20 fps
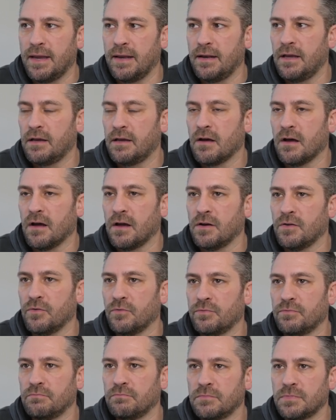any kind
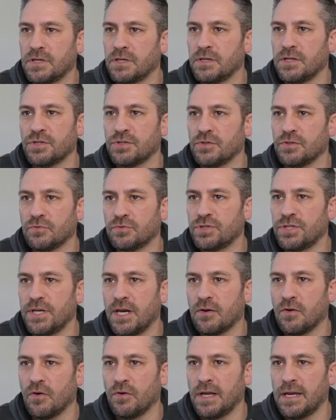of conditional
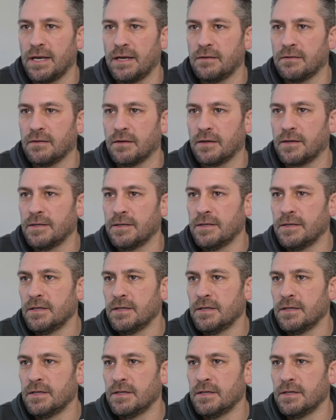check on anything.